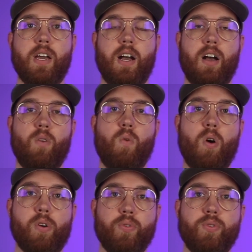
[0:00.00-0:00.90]

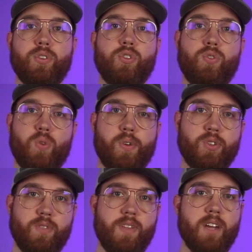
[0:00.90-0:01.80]
walkthroughs and
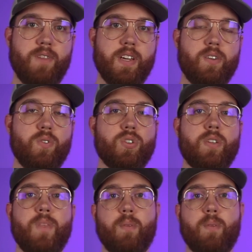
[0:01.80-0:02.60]
tutorials of their vehicles.